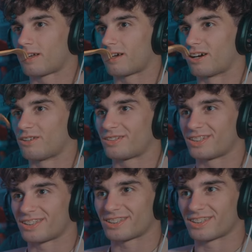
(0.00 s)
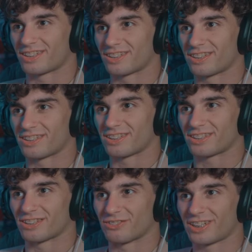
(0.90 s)
Oh, see, so gonna
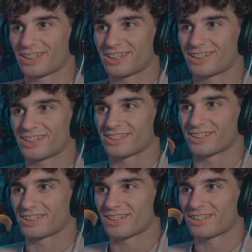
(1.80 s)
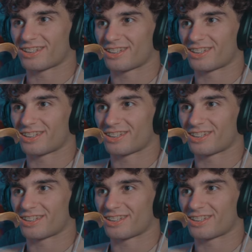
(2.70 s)
see awake. See, see that?